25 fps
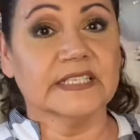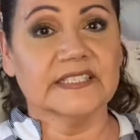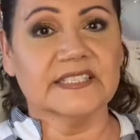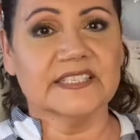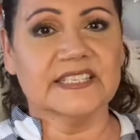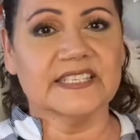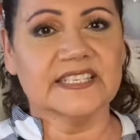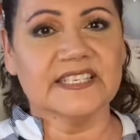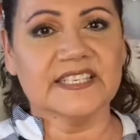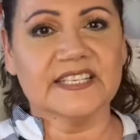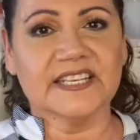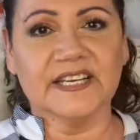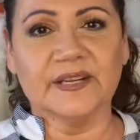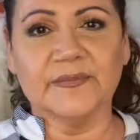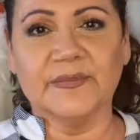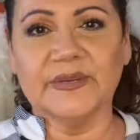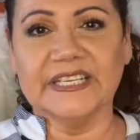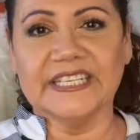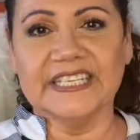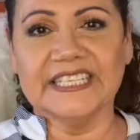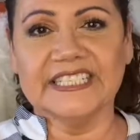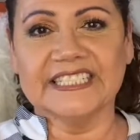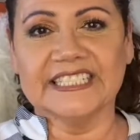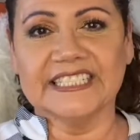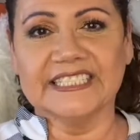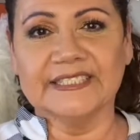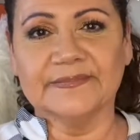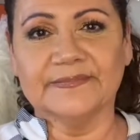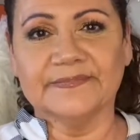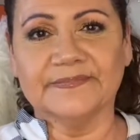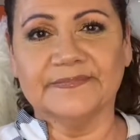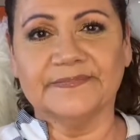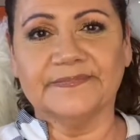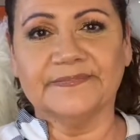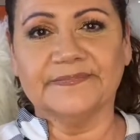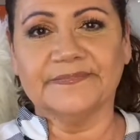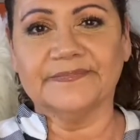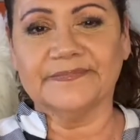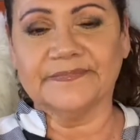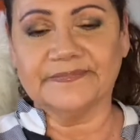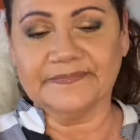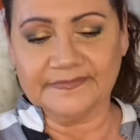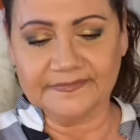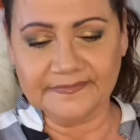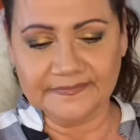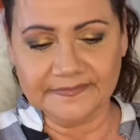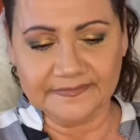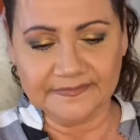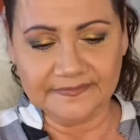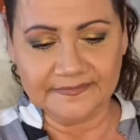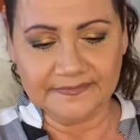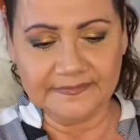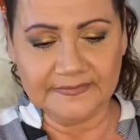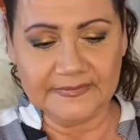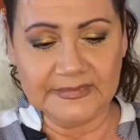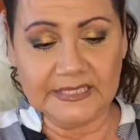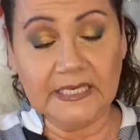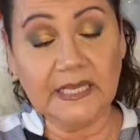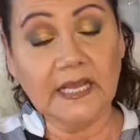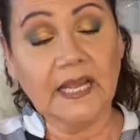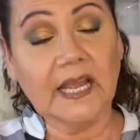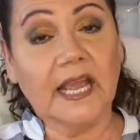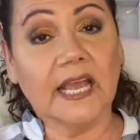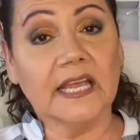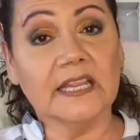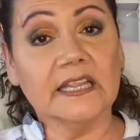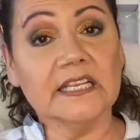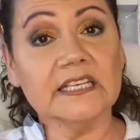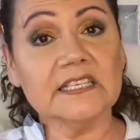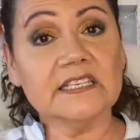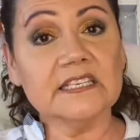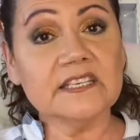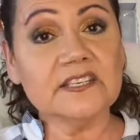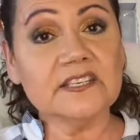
It's going to be easy. And this